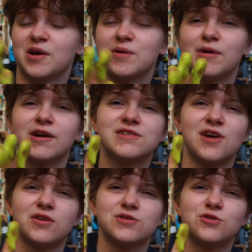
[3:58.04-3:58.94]
Am I a
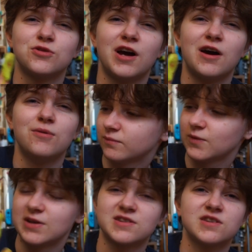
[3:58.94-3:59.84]
dinosaur now?
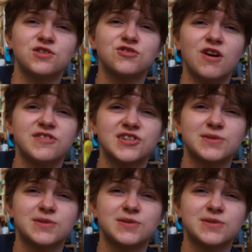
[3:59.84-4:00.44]
Is this the trans